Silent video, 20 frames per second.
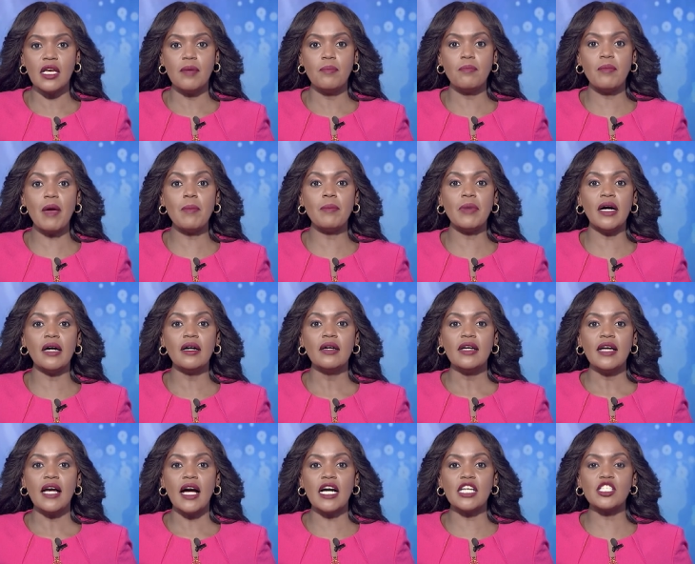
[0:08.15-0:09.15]
member
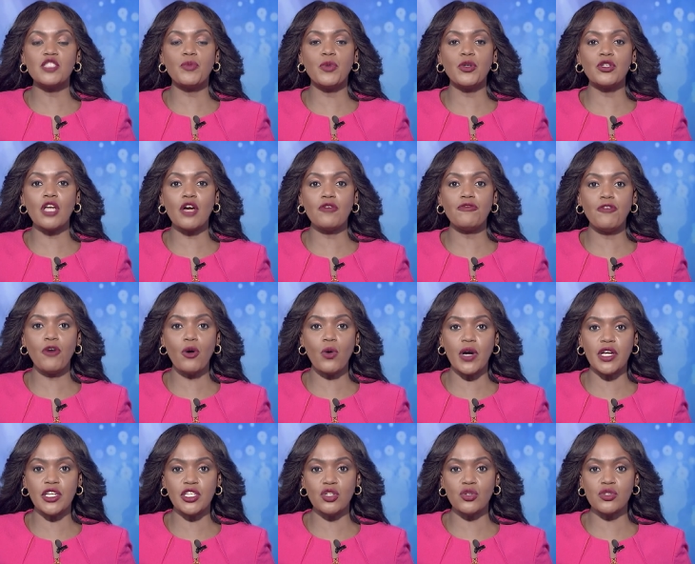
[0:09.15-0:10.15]
has put
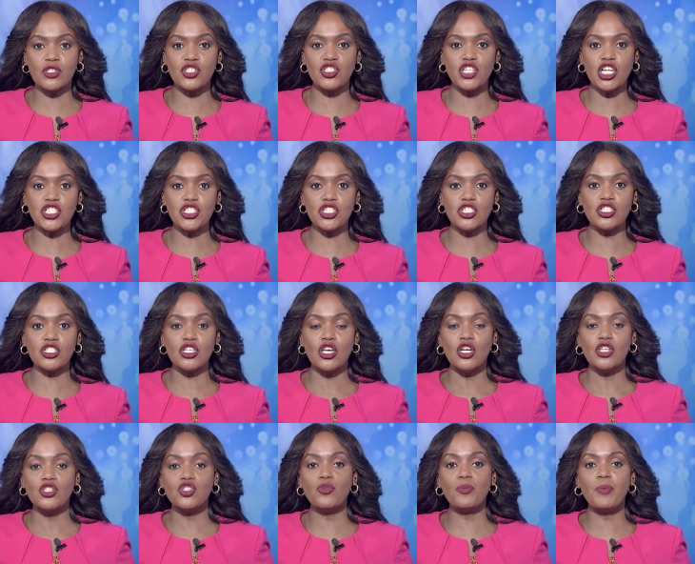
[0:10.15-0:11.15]
forward new suggestions
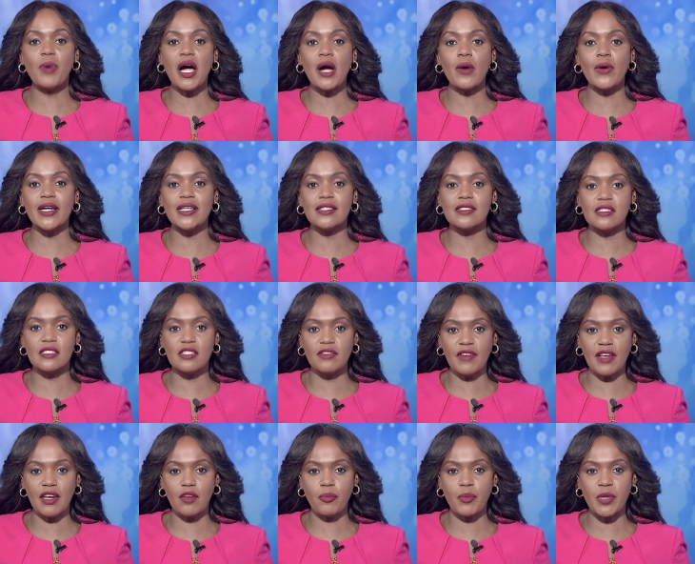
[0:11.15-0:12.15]
to power its
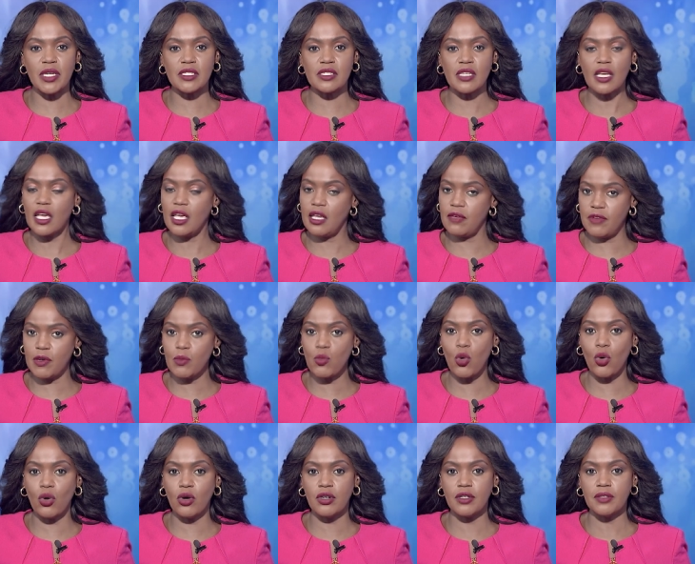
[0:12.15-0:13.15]
development even
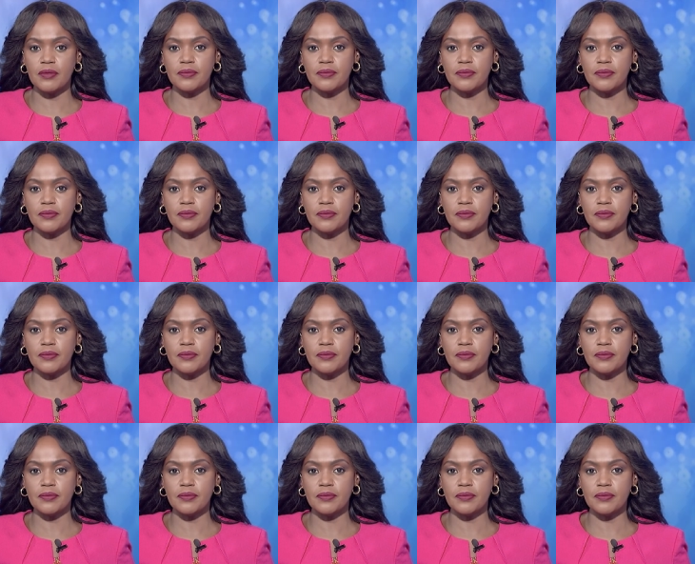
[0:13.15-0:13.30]
more.